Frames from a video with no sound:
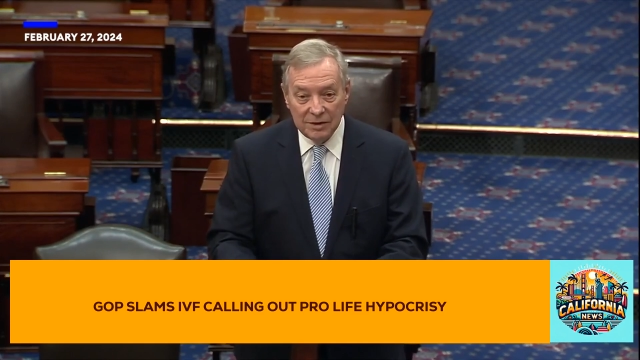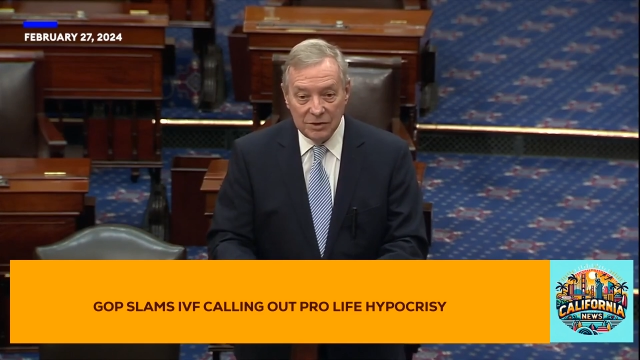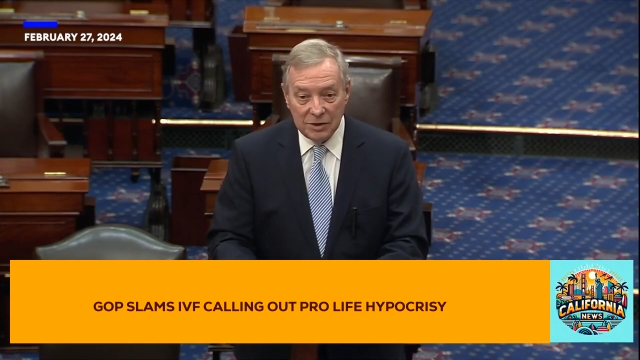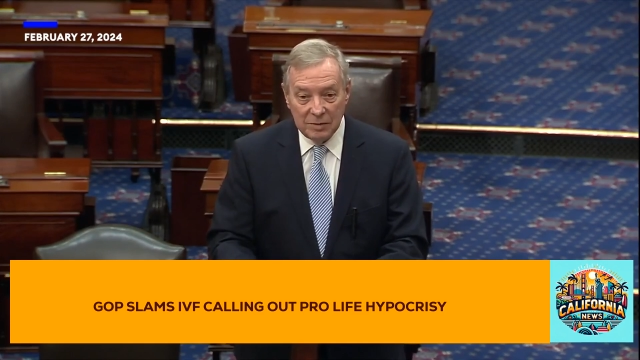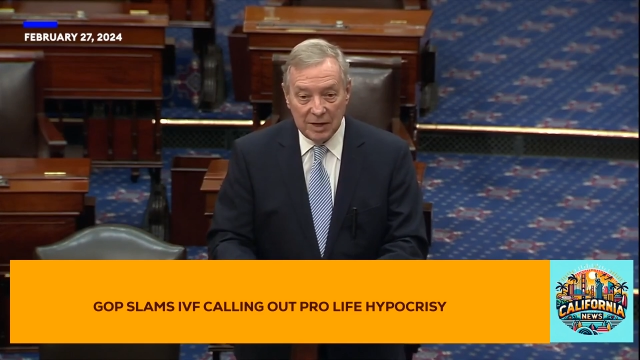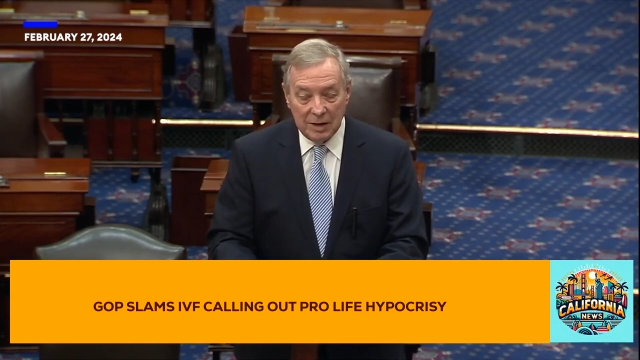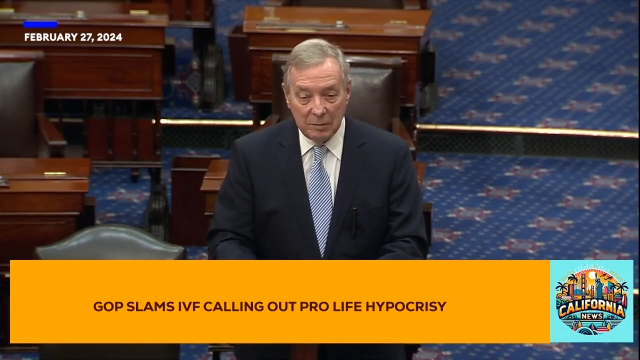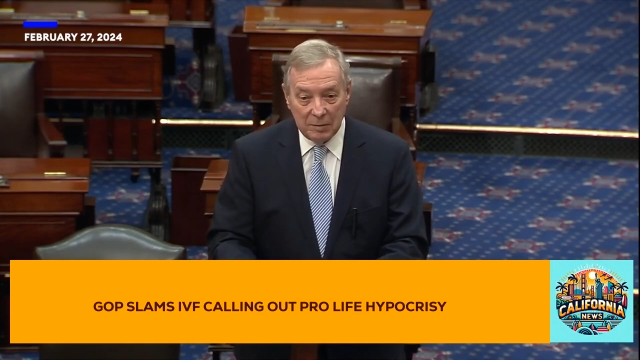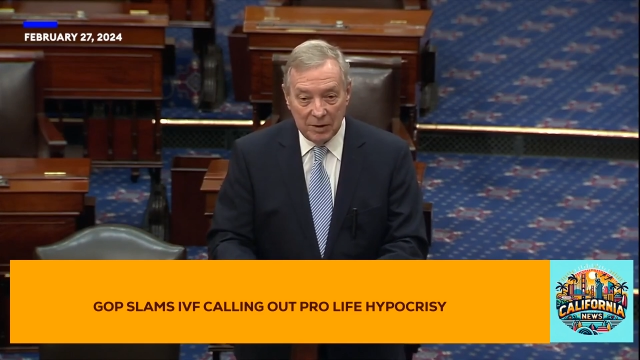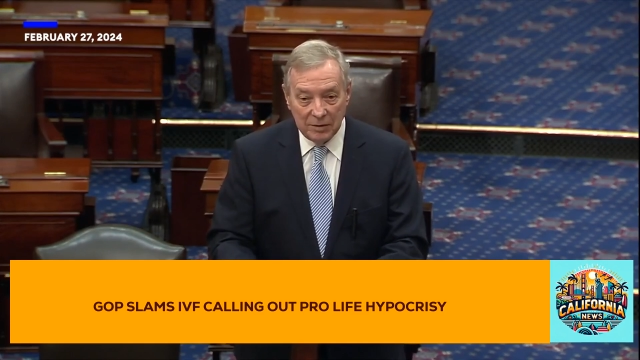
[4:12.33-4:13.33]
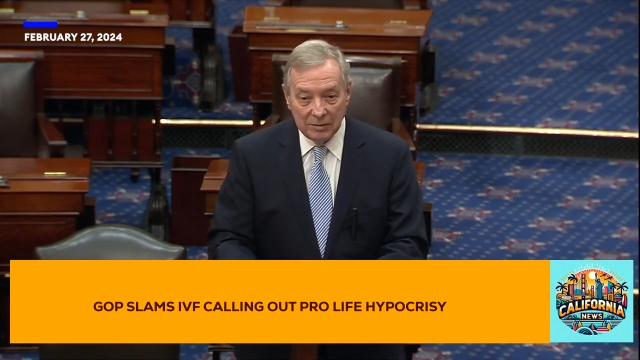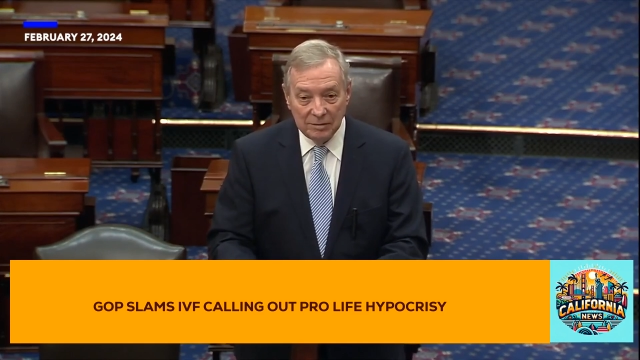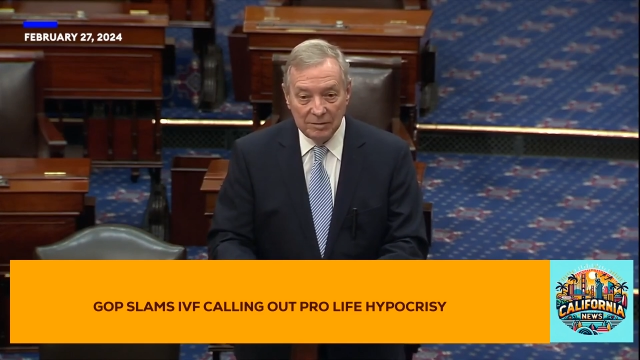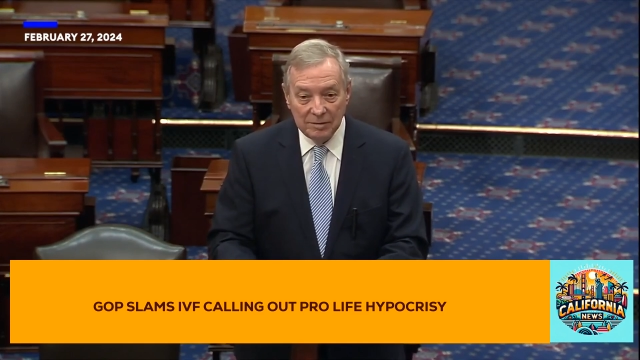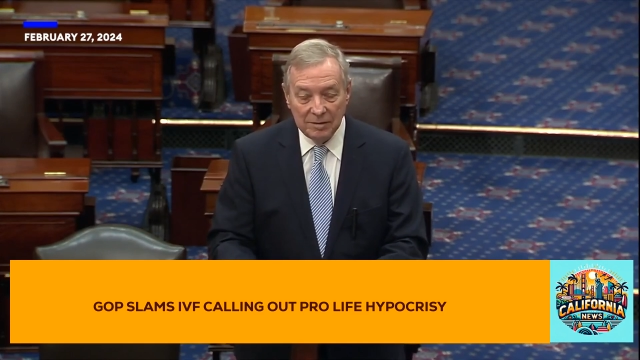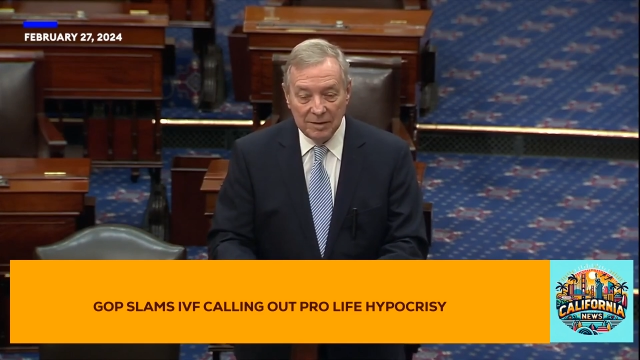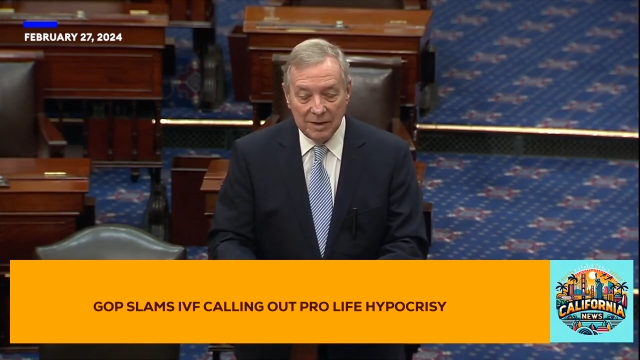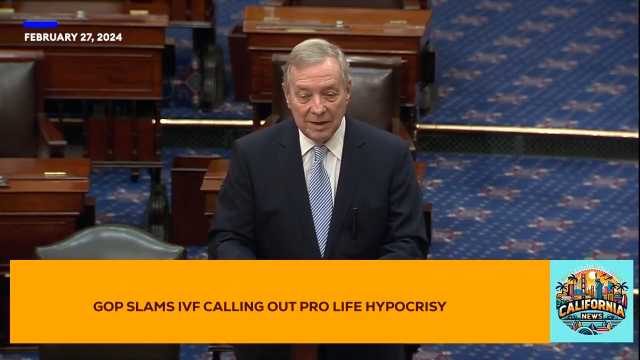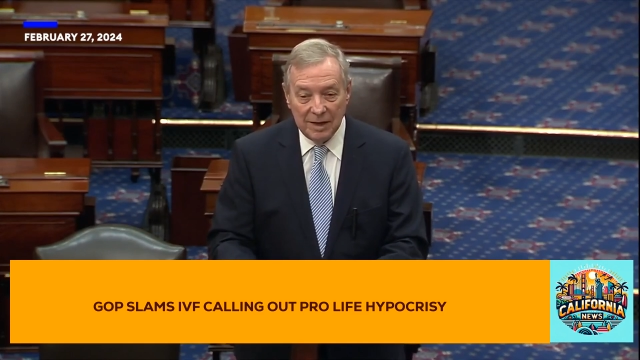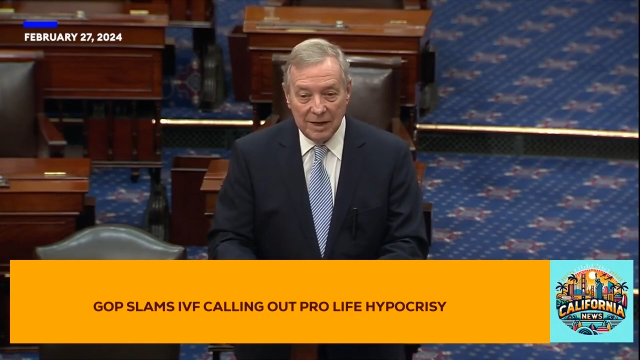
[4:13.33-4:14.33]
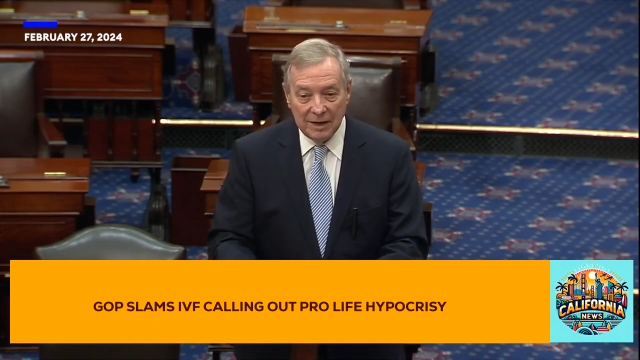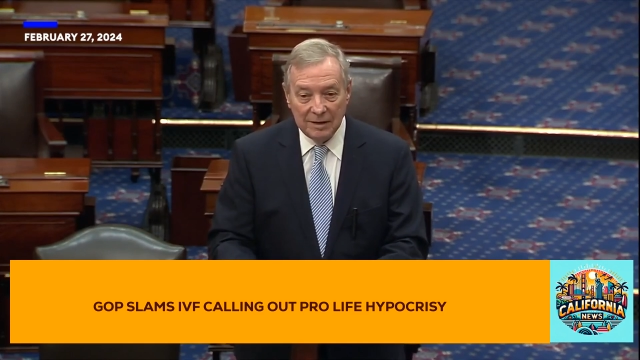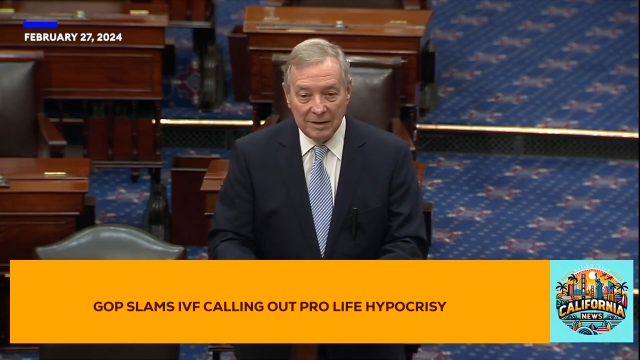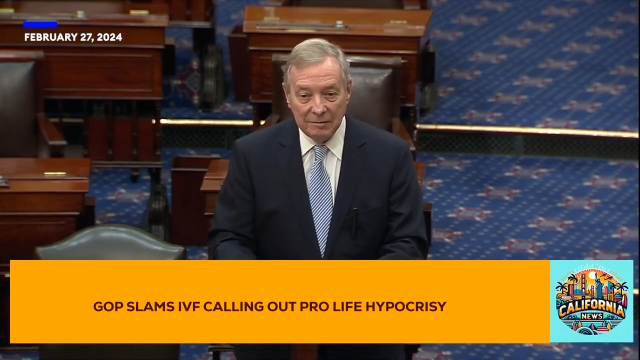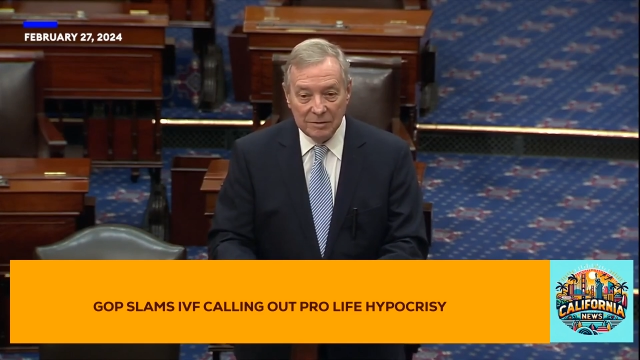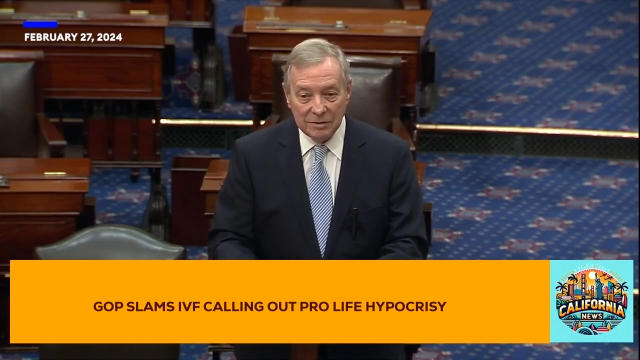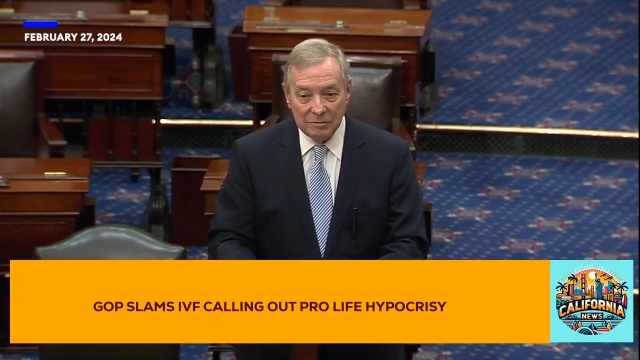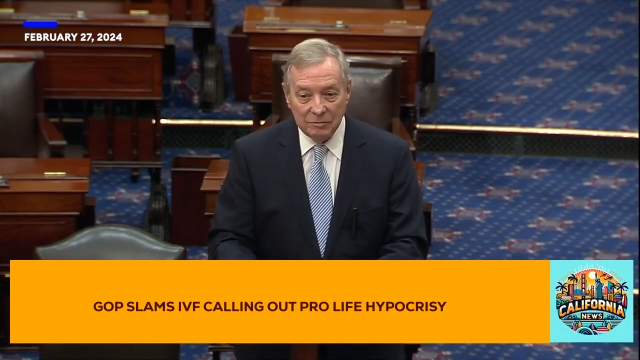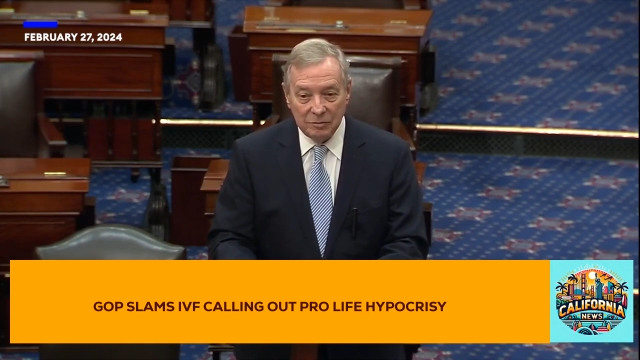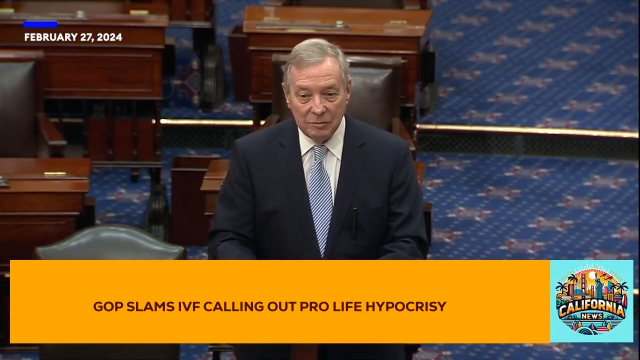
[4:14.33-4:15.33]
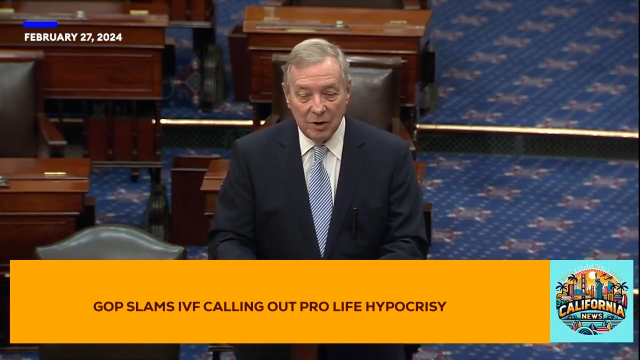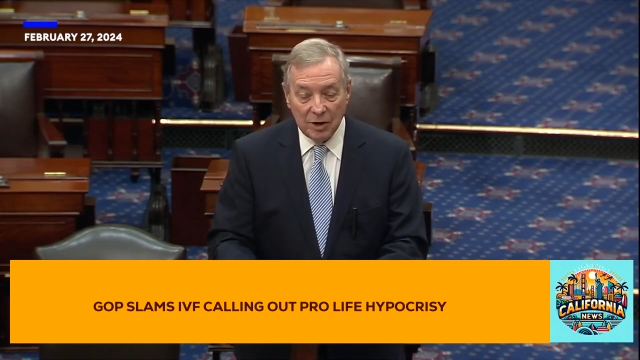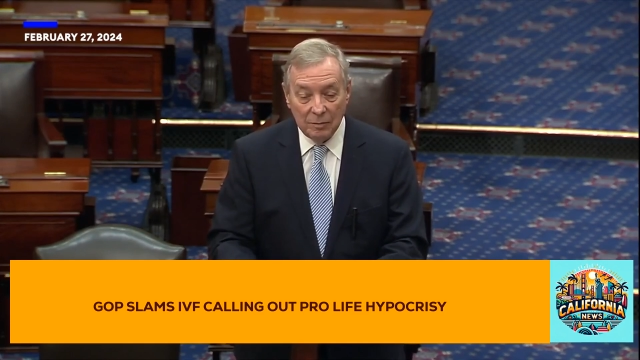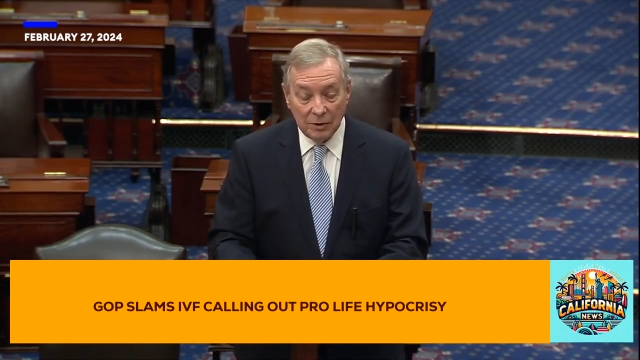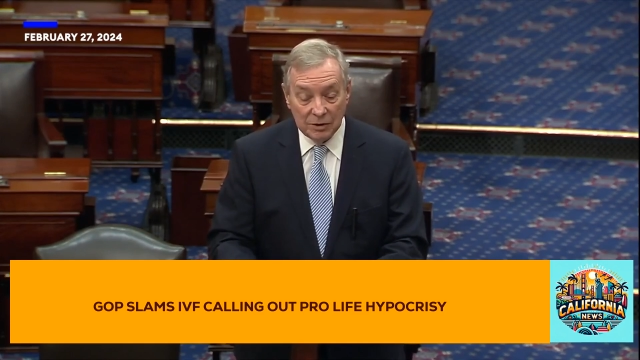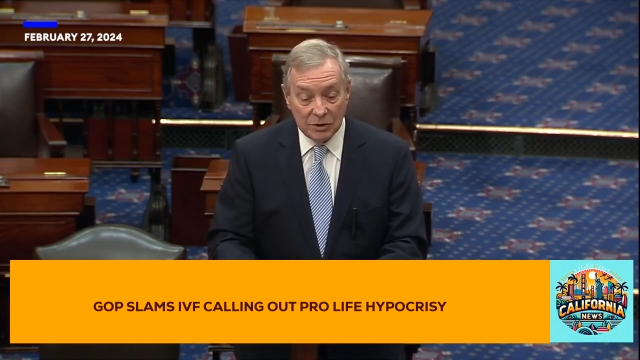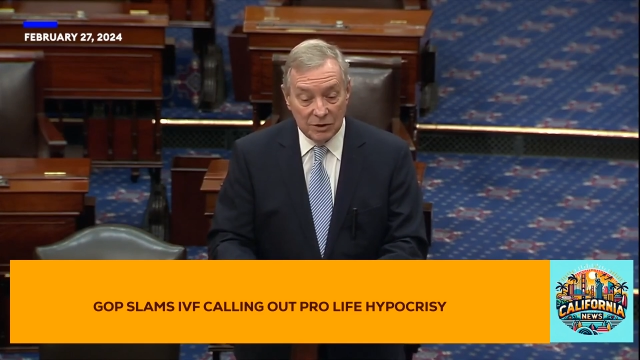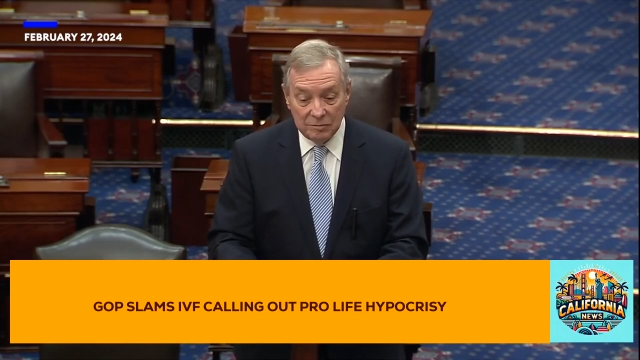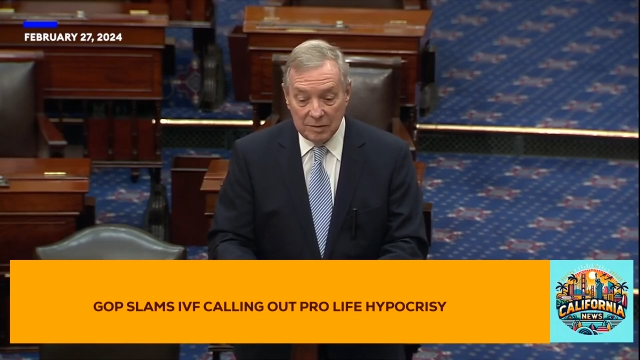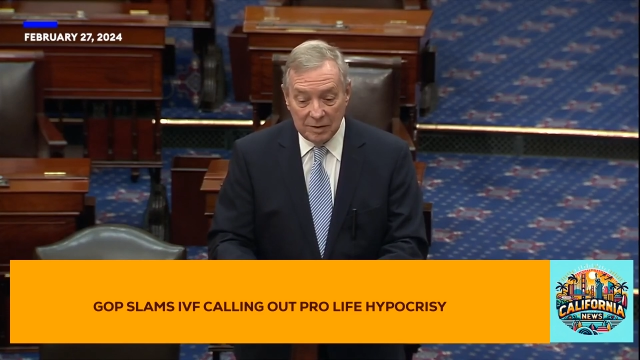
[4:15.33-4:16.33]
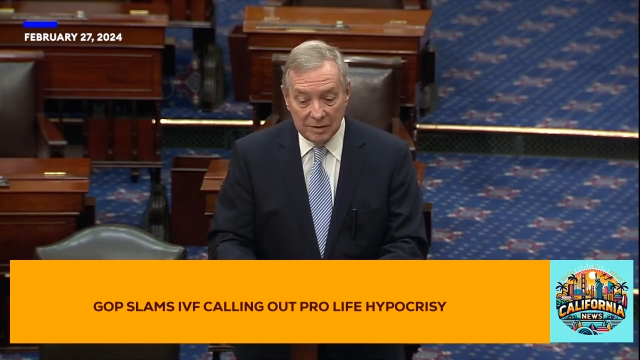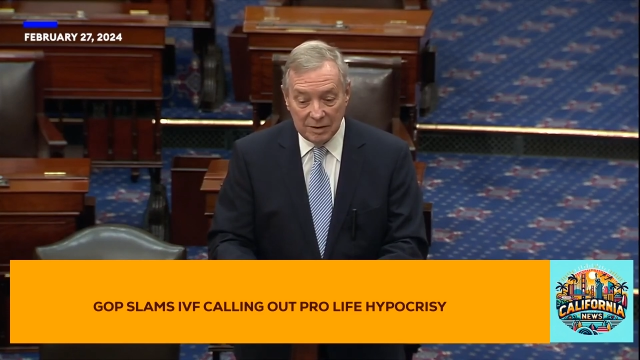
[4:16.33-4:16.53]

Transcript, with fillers: She became a mother, and it was a remarkable achievement